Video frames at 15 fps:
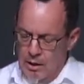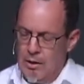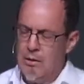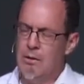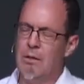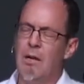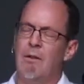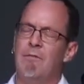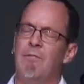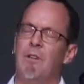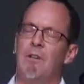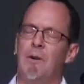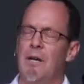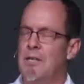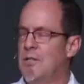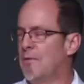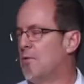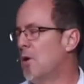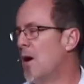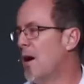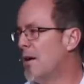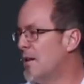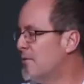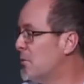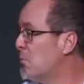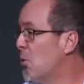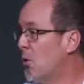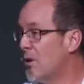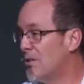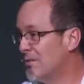love the grace of God even
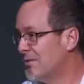more.